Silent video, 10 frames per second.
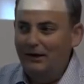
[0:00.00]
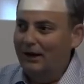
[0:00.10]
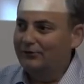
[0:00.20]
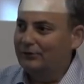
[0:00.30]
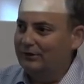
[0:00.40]

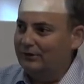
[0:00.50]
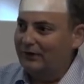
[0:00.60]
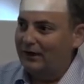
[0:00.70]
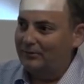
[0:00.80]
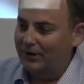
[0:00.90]
And so we did
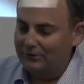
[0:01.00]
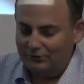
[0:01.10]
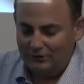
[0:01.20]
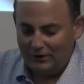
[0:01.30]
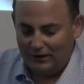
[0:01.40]
that a
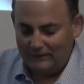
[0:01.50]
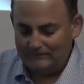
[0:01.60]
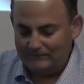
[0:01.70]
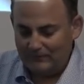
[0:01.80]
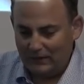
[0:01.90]
bunch
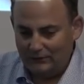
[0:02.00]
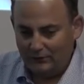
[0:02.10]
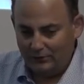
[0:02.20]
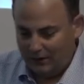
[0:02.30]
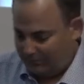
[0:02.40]
um,
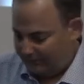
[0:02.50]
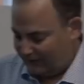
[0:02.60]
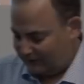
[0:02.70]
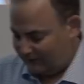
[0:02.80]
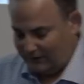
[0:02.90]
until we had
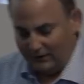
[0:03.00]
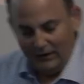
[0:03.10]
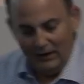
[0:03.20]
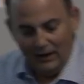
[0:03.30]
perfected it.